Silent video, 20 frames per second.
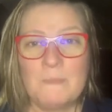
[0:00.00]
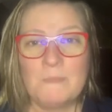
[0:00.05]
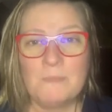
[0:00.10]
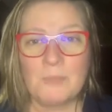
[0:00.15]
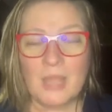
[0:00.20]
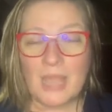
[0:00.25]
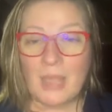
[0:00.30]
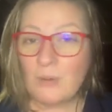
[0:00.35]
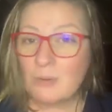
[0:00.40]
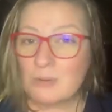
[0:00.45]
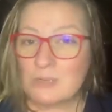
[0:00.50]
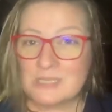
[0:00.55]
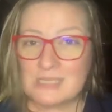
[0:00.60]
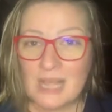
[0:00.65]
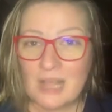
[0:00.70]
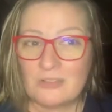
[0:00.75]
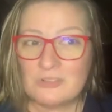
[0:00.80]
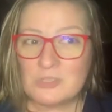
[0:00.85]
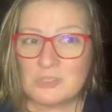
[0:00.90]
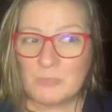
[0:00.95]

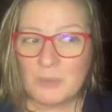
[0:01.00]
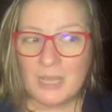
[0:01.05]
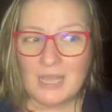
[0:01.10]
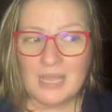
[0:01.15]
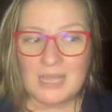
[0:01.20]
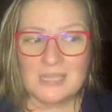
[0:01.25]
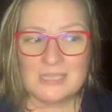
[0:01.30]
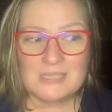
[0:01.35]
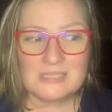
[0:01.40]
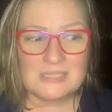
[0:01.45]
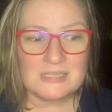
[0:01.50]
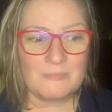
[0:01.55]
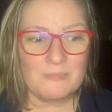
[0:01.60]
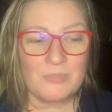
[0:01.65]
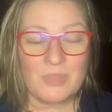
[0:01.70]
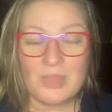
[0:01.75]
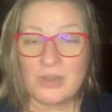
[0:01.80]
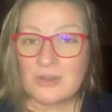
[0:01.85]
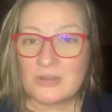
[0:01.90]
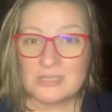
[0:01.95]
ourselves because
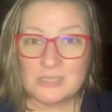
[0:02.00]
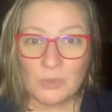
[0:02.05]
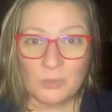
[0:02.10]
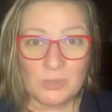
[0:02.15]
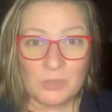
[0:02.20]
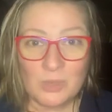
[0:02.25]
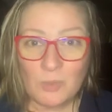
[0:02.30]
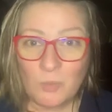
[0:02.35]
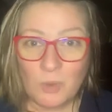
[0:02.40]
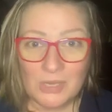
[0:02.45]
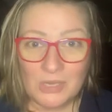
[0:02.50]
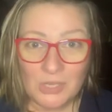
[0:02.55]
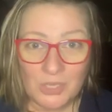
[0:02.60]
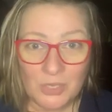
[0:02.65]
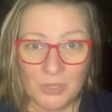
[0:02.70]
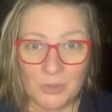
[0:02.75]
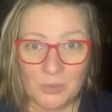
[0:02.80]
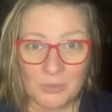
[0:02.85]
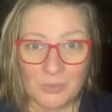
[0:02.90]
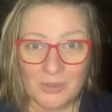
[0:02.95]
there is only one
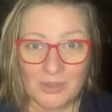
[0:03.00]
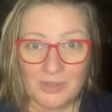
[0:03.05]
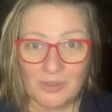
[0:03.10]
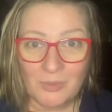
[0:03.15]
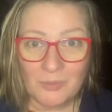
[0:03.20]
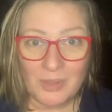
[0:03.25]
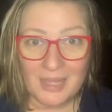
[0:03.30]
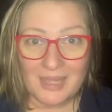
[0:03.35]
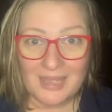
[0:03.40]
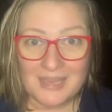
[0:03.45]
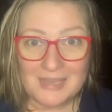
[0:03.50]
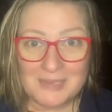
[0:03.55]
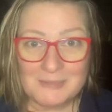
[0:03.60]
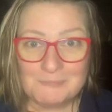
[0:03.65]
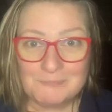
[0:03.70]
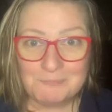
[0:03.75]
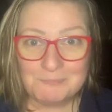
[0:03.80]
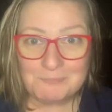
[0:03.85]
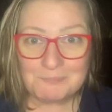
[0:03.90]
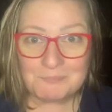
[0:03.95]
you, okay?
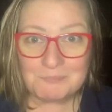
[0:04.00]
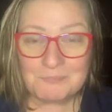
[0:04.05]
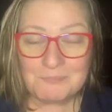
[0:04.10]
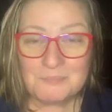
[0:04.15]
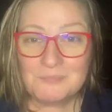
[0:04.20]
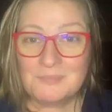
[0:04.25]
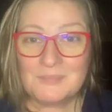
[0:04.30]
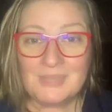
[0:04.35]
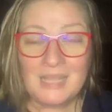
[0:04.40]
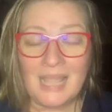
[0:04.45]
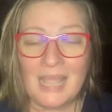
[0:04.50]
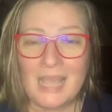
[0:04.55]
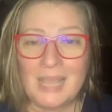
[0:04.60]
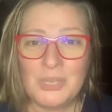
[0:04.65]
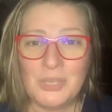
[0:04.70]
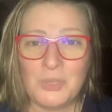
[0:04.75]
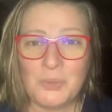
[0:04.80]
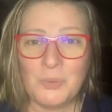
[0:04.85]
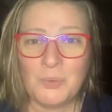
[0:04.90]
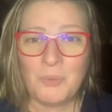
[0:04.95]

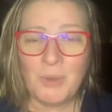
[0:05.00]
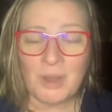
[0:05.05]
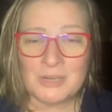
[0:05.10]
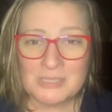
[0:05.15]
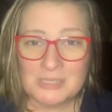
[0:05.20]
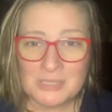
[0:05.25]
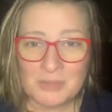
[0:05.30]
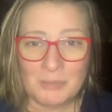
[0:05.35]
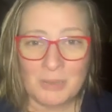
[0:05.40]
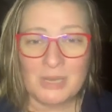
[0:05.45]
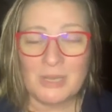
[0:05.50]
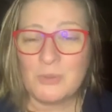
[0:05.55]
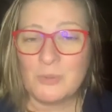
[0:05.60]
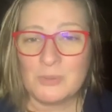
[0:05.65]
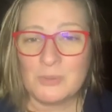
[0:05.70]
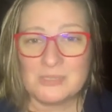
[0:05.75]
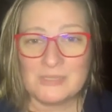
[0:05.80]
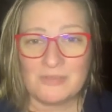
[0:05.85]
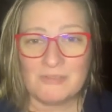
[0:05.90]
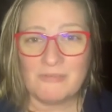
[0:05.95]
And you are somebody who
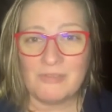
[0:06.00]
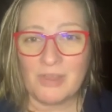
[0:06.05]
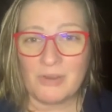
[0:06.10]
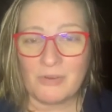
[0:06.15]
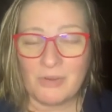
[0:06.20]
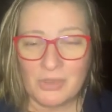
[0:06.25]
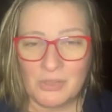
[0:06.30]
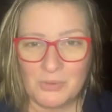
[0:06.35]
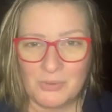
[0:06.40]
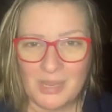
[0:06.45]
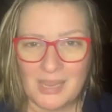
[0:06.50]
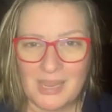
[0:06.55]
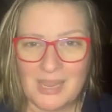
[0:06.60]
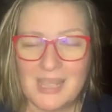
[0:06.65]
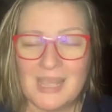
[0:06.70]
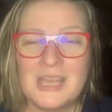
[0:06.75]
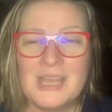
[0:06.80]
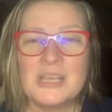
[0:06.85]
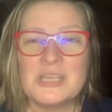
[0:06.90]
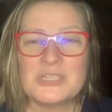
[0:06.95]
is very unique.
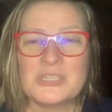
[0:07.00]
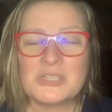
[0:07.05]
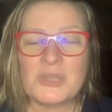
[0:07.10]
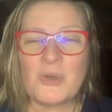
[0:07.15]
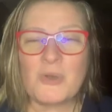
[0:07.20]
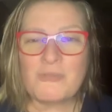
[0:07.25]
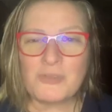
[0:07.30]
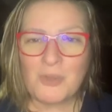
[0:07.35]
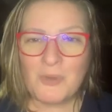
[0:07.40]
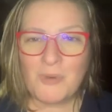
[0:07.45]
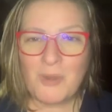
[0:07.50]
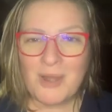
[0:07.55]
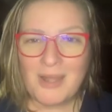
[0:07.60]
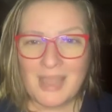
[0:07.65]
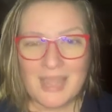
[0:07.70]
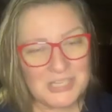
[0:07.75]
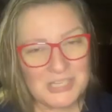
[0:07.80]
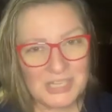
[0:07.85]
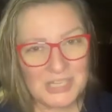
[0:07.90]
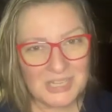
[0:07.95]
So if you are
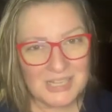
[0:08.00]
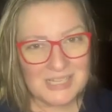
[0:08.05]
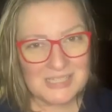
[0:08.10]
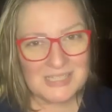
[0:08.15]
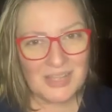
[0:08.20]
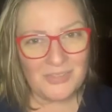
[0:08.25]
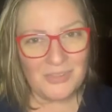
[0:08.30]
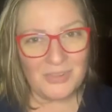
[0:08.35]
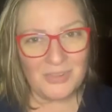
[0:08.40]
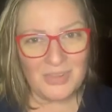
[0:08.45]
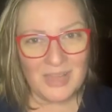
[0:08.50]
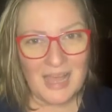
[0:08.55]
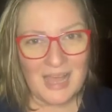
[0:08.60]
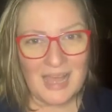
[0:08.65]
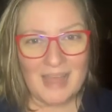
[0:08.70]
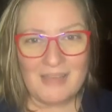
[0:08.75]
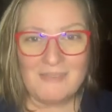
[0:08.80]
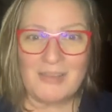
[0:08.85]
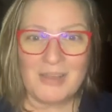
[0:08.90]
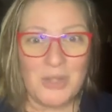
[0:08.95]
catching this on the
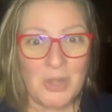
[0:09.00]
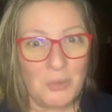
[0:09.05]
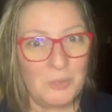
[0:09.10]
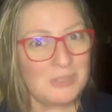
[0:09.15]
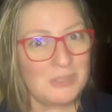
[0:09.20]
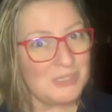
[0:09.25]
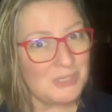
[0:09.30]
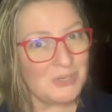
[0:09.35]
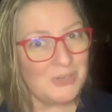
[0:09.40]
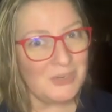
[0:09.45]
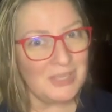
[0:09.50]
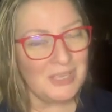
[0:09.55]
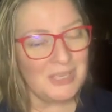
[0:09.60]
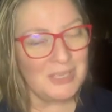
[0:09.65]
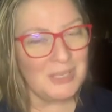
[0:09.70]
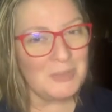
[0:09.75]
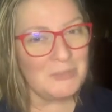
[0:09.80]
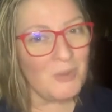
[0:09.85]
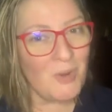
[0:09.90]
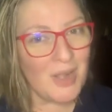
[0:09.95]
live, I know it's early
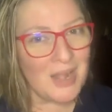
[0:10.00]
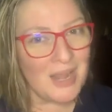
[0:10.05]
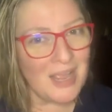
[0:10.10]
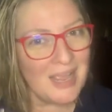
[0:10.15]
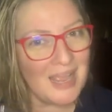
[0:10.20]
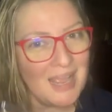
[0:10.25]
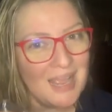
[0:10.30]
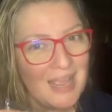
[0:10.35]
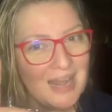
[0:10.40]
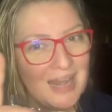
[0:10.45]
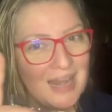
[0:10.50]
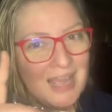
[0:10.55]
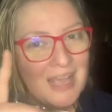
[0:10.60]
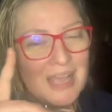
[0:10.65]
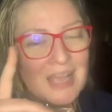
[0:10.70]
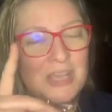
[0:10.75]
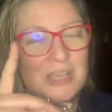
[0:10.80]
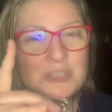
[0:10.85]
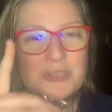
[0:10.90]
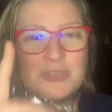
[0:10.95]
in the morning,
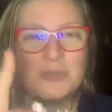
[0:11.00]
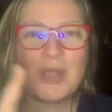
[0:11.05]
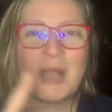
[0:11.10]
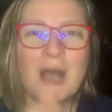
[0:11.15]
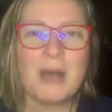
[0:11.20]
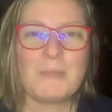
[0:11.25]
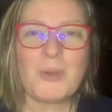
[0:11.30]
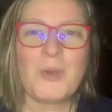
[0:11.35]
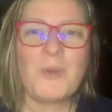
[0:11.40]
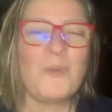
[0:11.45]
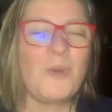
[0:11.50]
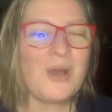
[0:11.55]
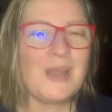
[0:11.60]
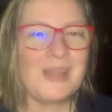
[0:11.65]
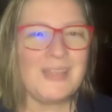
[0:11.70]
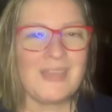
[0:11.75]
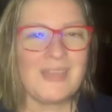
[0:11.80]
drop a 1 in the